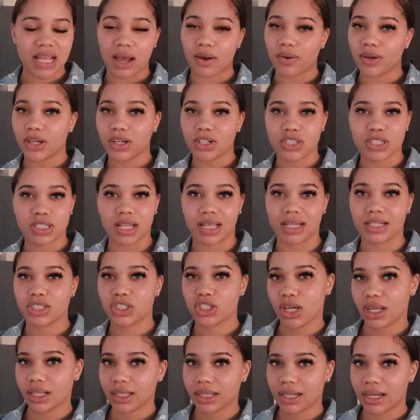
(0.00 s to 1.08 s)
out here just like
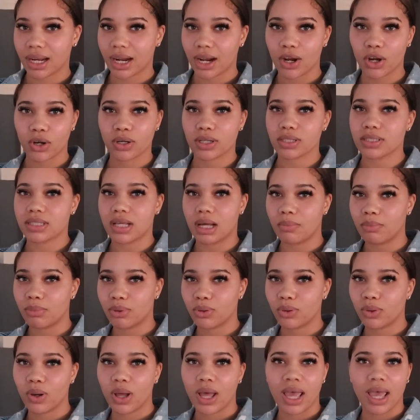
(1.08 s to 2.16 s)
chilling and I heard a
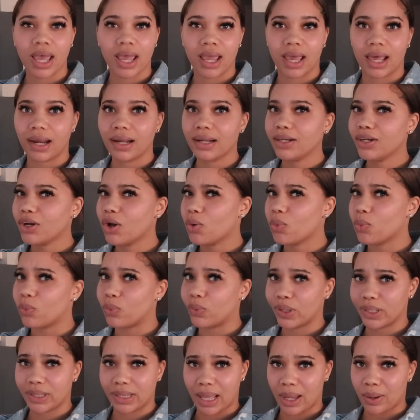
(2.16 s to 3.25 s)
tumble and I didn't know
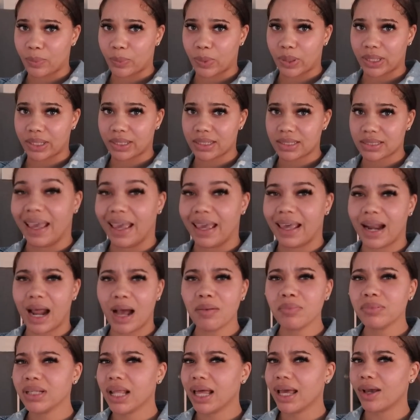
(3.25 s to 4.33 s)
what that was. And
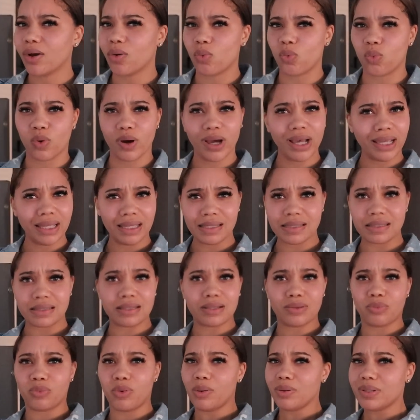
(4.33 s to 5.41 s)
I'm like, what is,
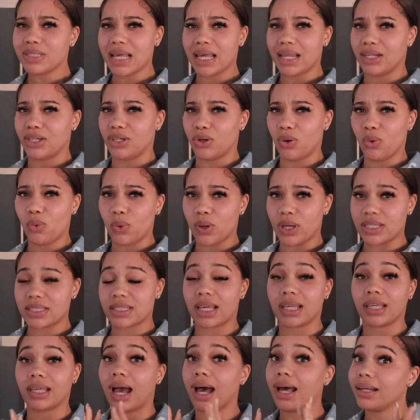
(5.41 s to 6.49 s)
what was that noise?
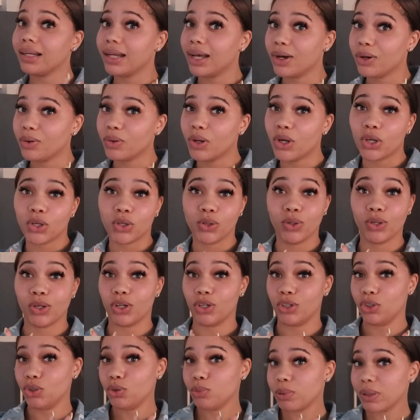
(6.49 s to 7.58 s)
And y'all know you're in a
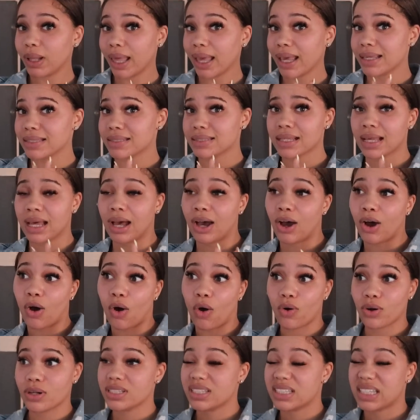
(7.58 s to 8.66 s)
new place,
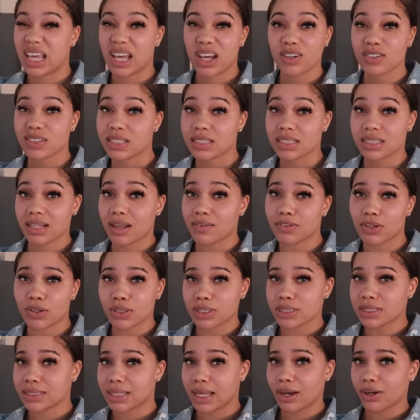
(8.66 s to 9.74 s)
all the sounds and stuff start
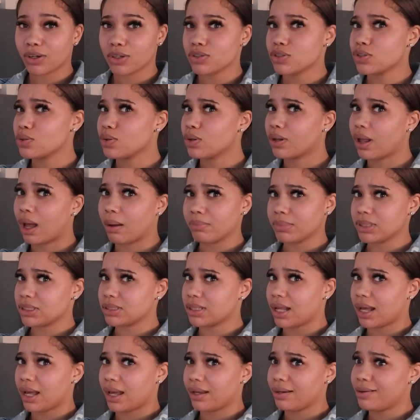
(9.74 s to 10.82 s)
to scare you. So I'm just
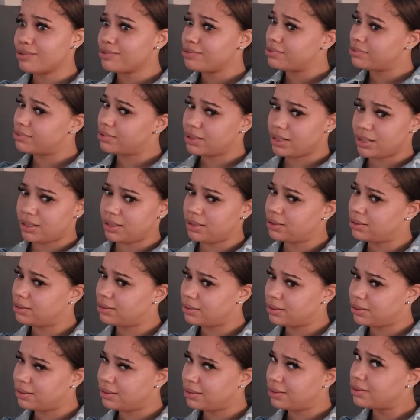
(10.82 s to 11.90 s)
like, Who,
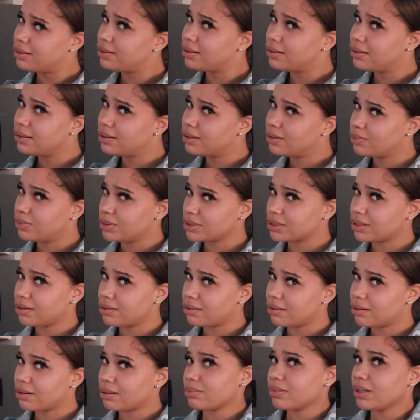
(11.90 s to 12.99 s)
what's going
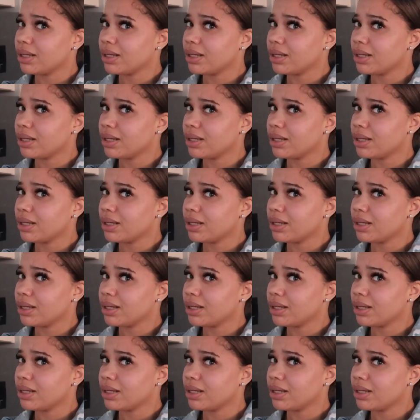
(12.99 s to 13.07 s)
on over